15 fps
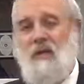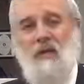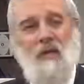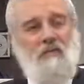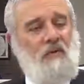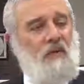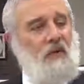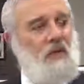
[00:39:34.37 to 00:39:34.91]
The
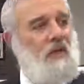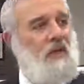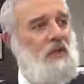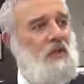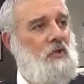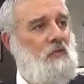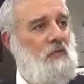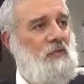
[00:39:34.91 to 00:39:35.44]
evil
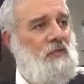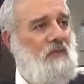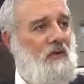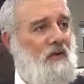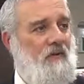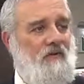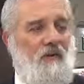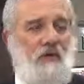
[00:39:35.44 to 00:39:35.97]
inclination was
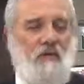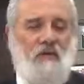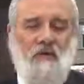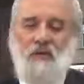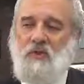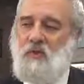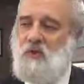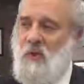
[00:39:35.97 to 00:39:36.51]
very, very,
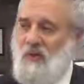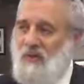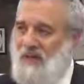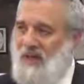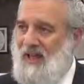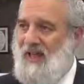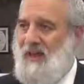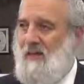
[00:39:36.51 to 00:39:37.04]
very strong in
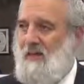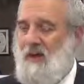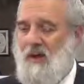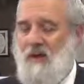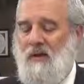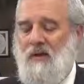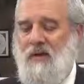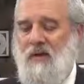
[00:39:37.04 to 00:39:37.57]
that
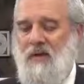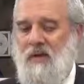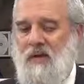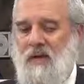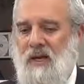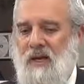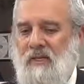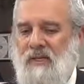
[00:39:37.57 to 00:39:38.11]
area.
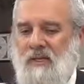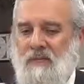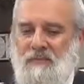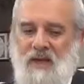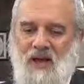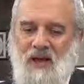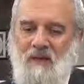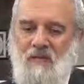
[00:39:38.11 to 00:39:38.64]
And
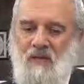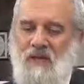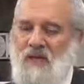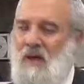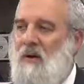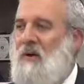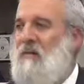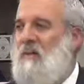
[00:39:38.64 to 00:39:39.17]
somehow,
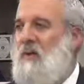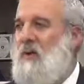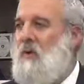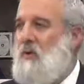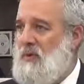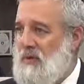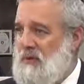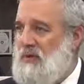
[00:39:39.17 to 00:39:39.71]
Eliyahu Navi,
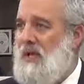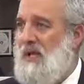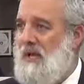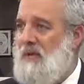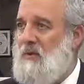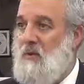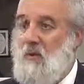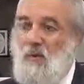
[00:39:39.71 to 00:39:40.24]
who was a
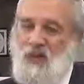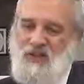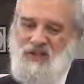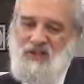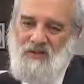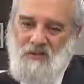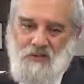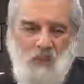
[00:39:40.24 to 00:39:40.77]
zealot,
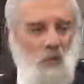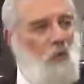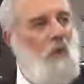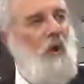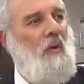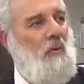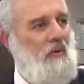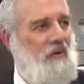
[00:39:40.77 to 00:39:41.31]
wanted to do
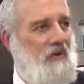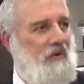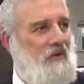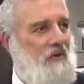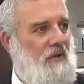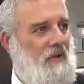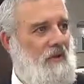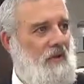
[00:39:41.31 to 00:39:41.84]
away with it.
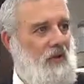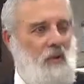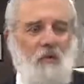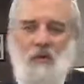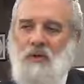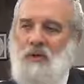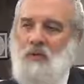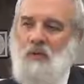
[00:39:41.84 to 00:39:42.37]
He
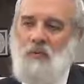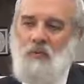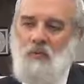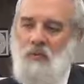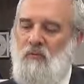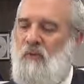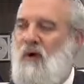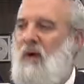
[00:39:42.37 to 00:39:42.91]
wanted to
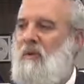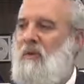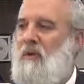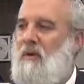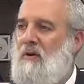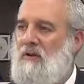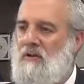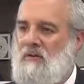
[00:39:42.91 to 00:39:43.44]
prove how they
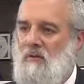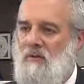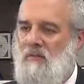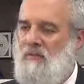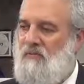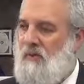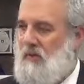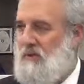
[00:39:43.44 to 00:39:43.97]
are so
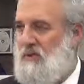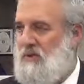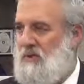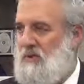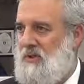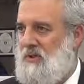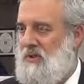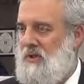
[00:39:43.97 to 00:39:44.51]

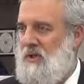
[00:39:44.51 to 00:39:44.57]
false,